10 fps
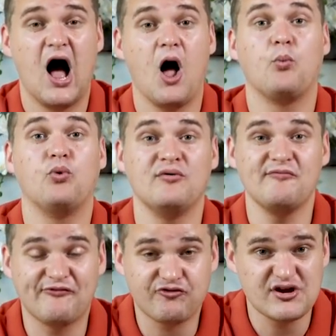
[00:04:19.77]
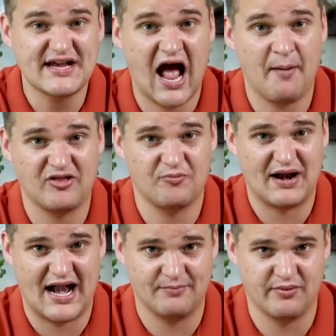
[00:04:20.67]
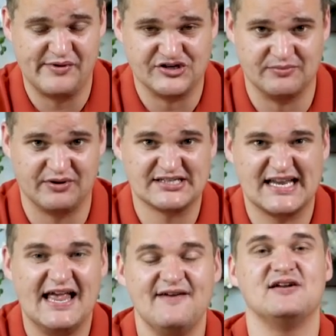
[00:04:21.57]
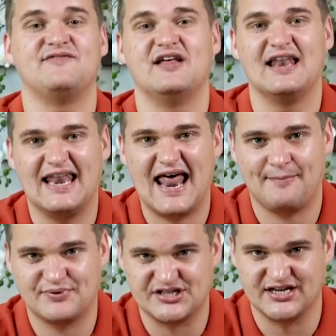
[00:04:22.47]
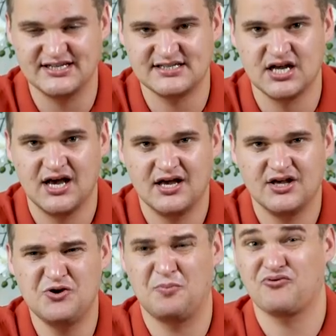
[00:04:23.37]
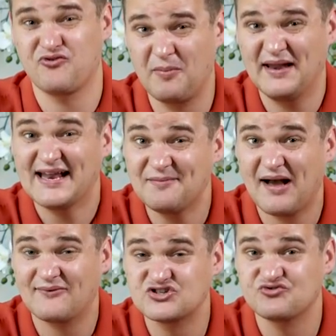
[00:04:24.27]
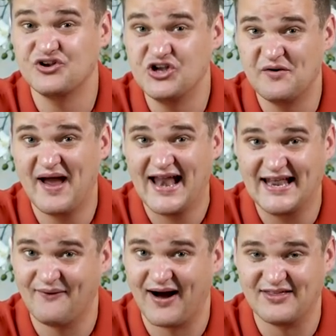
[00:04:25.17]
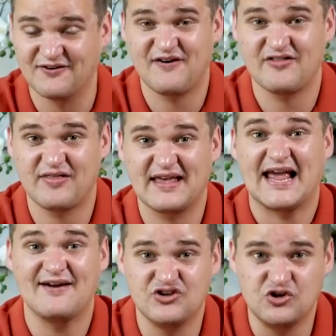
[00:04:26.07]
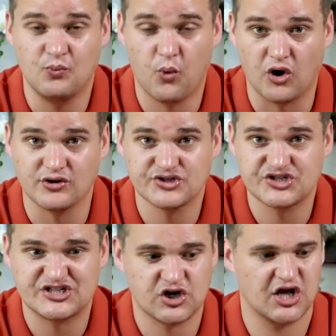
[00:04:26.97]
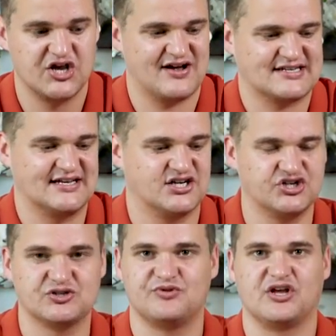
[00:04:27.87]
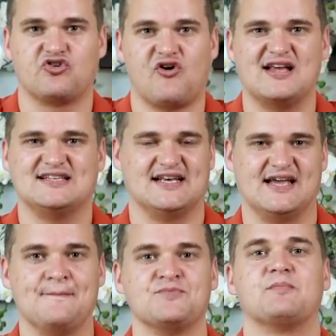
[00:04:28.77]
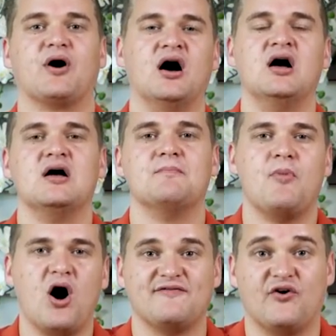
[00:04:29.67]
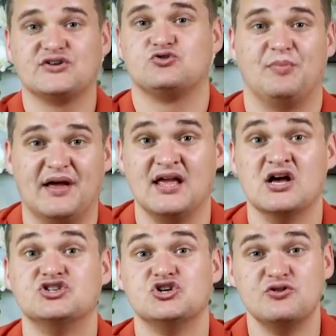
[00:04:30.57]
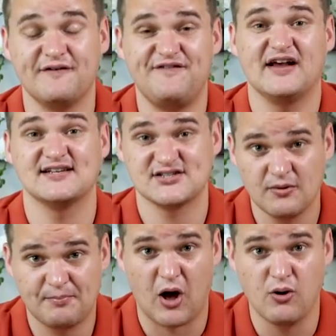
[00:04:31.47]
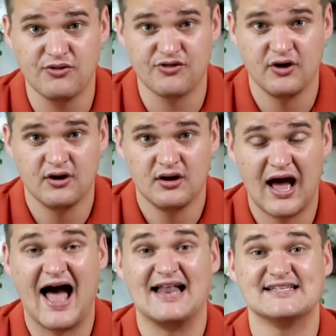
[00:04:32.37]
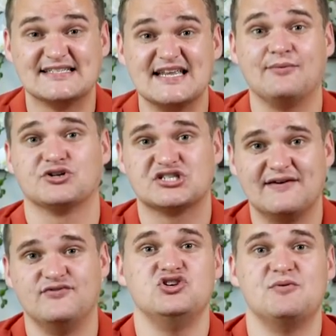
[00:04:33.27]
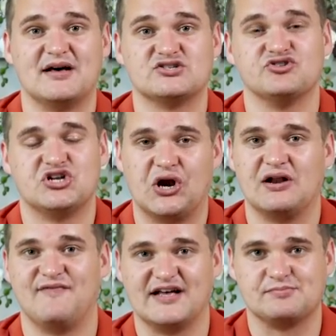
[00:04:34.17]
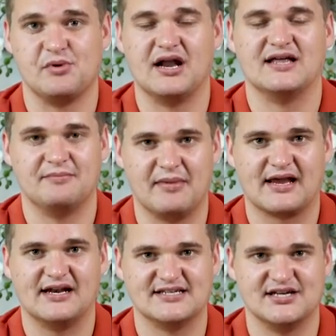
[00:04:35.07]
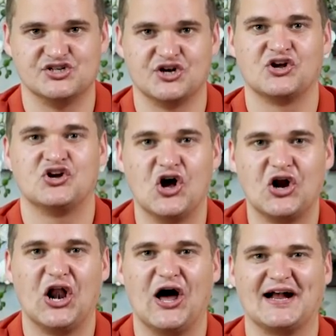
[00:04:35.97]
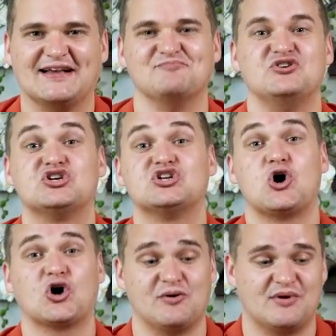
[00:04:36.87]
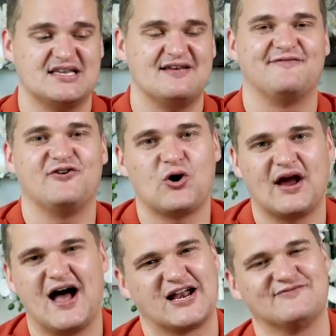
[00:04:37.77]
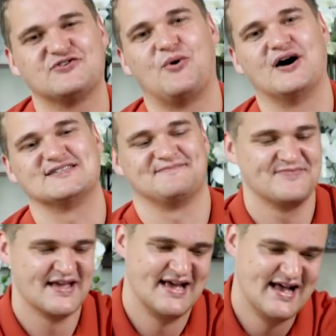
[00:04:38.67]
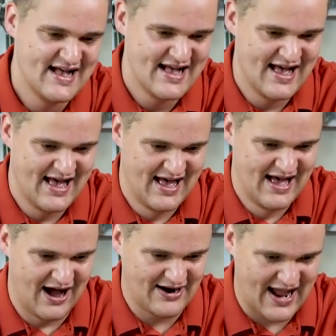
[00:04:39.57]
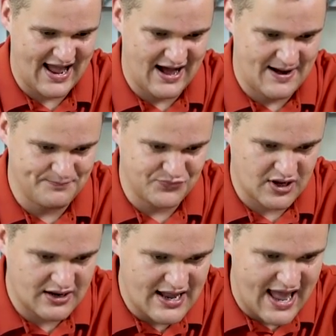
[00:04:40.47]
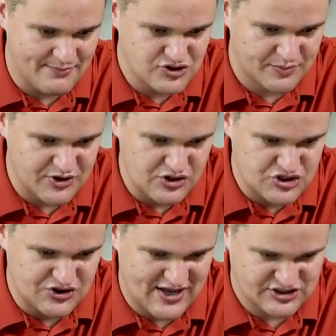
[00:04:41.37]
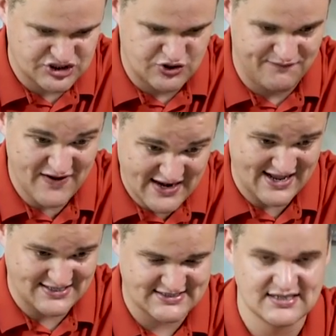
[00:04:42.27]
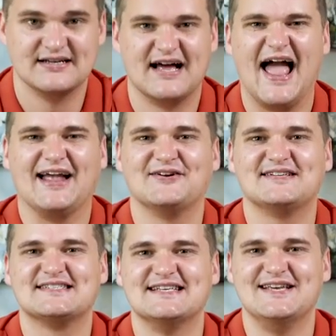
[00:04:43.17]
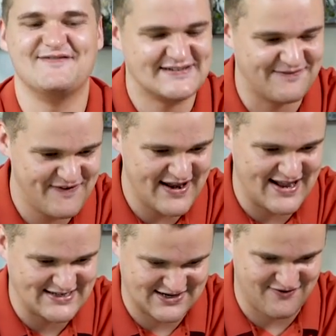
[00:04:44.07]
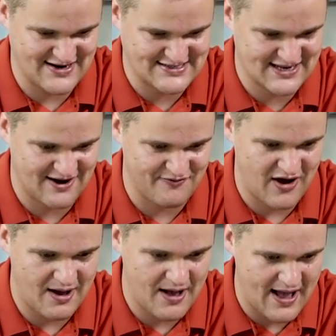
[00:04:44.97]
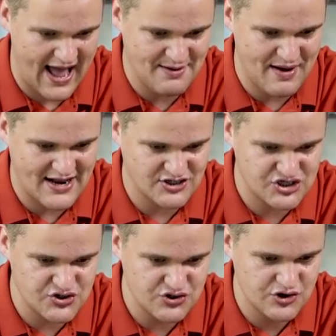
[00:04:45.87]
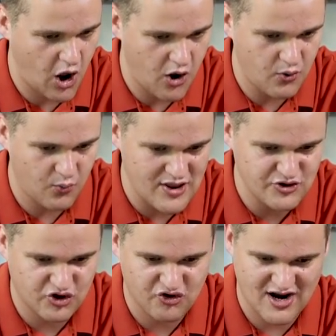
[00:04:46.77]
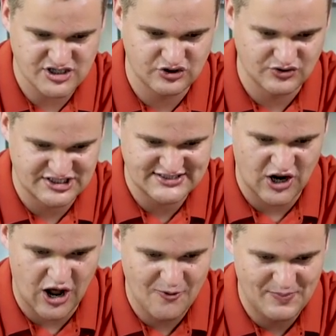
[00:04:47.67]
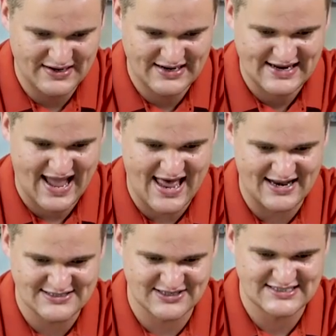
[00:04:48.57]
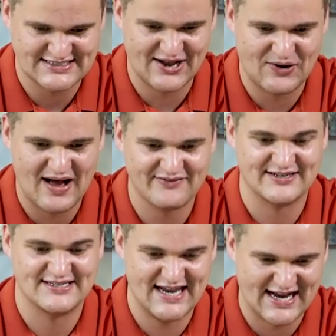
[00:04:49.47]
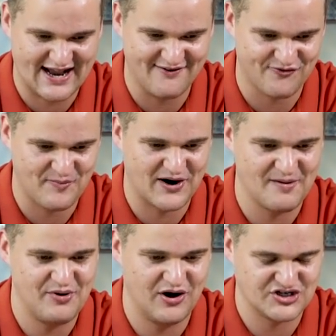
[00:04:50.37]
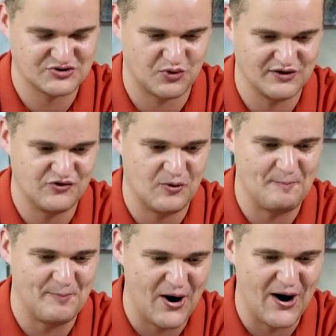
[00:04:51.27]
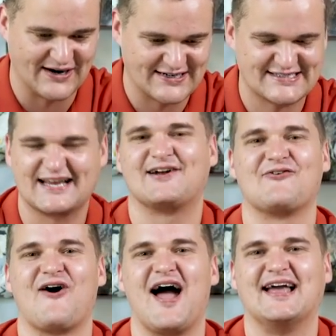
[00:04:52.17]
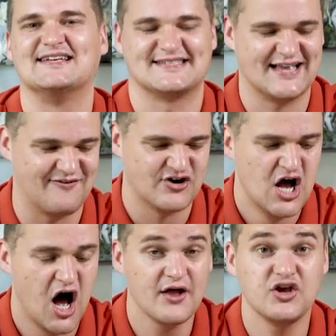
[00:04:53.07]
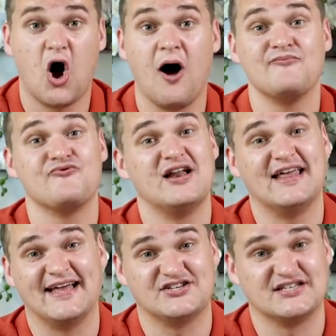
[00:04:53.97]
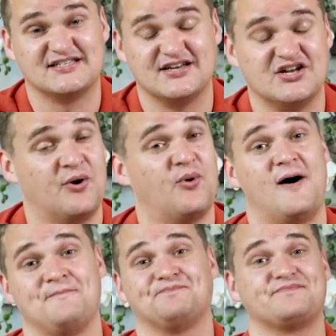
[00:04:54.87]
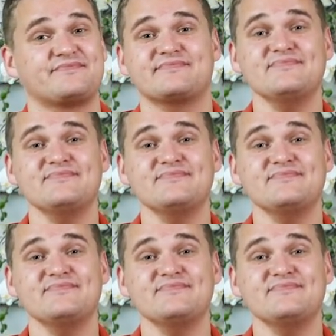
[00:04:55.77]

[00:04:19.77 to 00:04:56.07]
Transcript: I wouldn't freak out about the planning permission because even if it lapses, you're probably going to be able to renew it anyway. The fact that they gave it you once, it's not like you're asking to do something crazy, but my advice would be do the figures on both and see what's giving you the best return on investment and then make a decision. Good luck. You should document it, vlog it, I'd love to watch. Okay, um, MW2002 Fitness. Hey, good to see that you're into fitness. Great stuff. Uh, hey man, do you know when your crash courses are opening again as I still have a ticket from when I purchased one of your books? Great stuff. I'm really itching to, you know what?